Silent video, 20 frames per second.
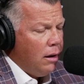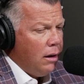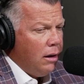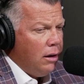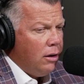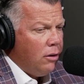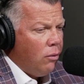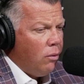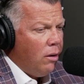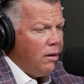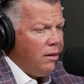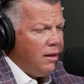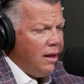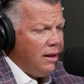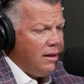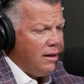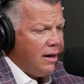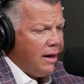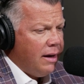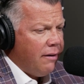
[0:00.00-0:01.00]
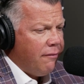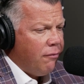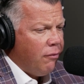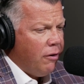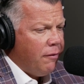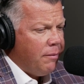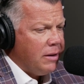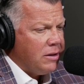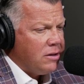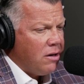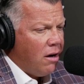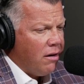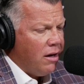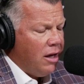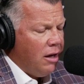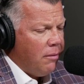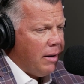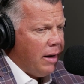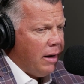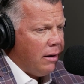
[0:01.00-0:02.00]
One thing that we've been
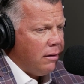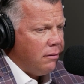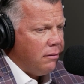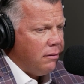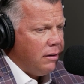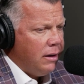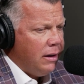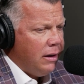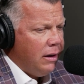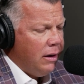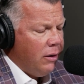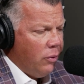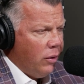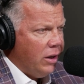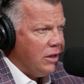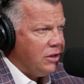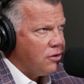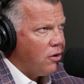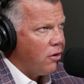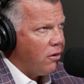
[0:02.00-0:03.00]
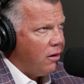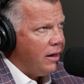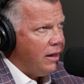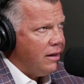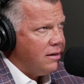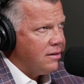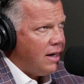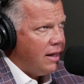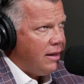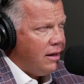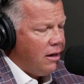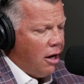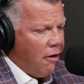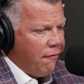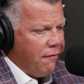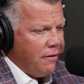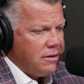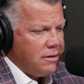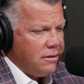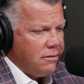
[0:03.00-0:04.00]
talking about internally inside the
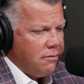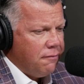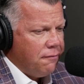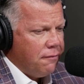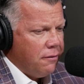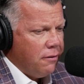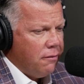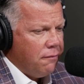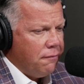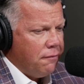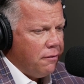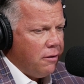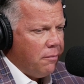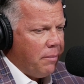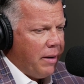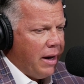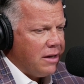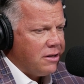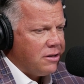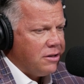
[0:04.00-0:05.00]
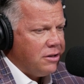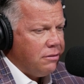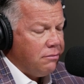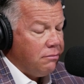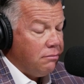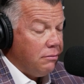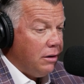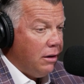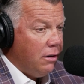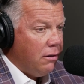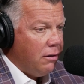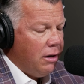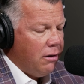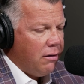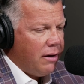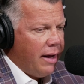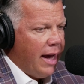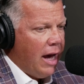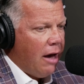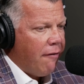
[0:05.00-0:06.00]
office for the past year
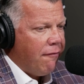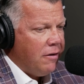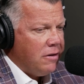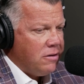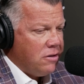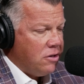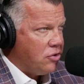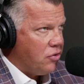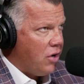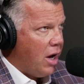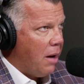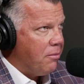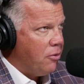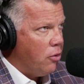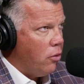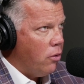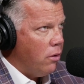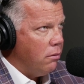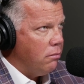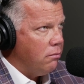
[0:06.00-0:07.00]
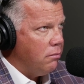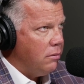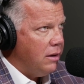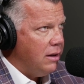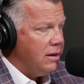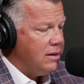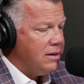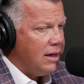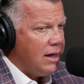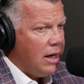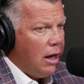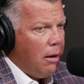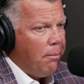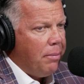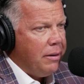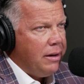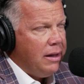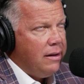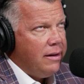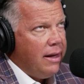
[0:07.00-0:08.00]
and a half is the trapdoor, is the
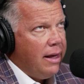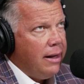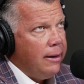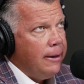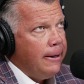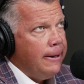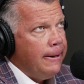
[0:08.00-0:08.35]
company that